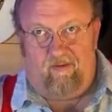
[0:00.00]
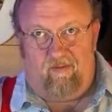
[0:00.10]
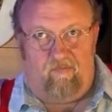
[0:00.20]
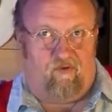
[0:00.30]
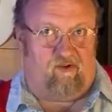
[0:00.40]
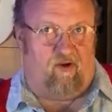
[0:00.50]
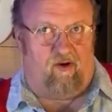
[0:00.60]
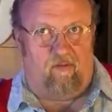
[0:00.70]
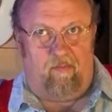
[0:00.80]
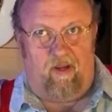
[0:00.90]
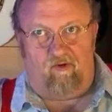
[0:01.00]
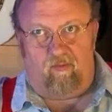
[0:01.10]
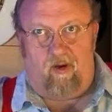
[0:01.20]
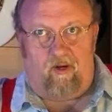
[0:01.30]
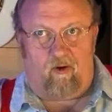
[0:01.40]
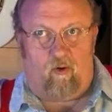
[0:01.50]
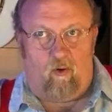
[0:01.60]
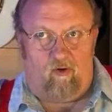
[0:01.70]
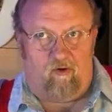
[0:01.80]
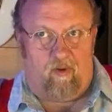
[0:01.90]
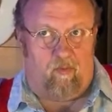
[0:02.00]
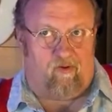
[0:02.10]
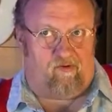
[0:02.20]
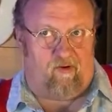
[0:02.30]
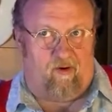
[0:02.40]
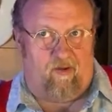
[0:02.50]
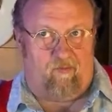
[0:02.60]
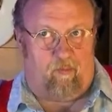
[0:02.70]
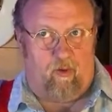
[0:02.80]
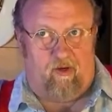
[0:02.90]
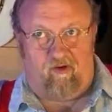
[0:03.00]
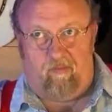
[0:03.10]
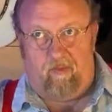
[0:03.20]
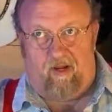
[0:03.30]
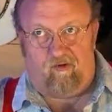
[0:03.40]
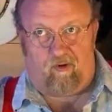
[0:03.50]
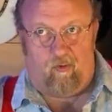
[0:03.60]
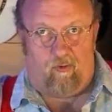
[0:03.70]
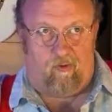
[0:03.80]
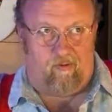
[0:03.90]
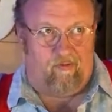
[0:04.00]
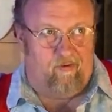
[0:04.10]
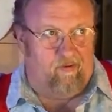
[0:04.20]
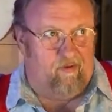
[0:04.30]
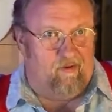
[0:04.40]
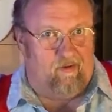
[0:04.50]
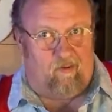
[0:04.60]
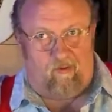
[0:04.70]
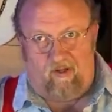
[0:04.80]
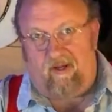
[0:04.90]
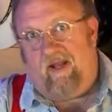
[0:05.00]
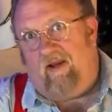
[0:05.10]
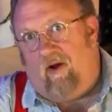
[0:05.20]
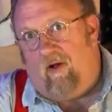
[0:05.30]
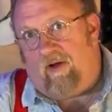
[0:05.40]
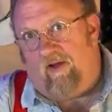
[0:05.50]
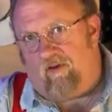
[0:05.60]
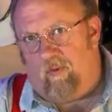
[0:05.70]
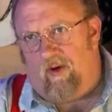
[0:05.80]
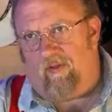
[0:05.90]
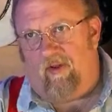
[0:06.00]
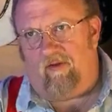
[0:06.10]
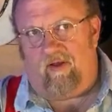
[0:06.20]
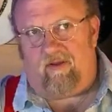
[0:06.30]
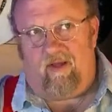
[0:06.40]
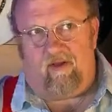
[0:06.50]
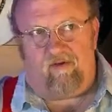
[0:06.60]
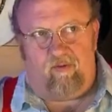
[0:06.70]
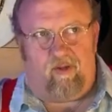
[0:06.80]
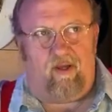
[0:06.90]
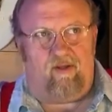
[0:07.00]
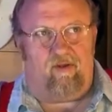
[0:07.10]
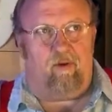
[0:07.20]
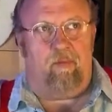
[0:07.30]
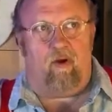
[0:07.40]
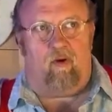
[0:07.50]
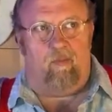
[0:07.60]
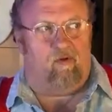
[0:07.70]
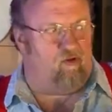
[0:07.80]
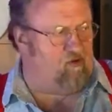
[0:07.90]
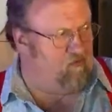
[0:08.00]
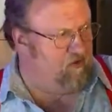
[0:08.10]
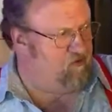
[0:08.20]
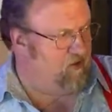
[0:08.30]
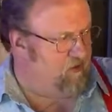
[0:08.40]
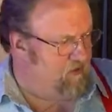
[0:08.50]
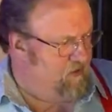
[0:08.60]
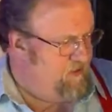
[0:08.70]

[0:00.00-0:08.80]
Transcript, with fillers: If you start in a major minor chord, you might want to start have a bridge in a major chord. Or like any all kinds of weird things like that. So yeah, they're mirror images of each other.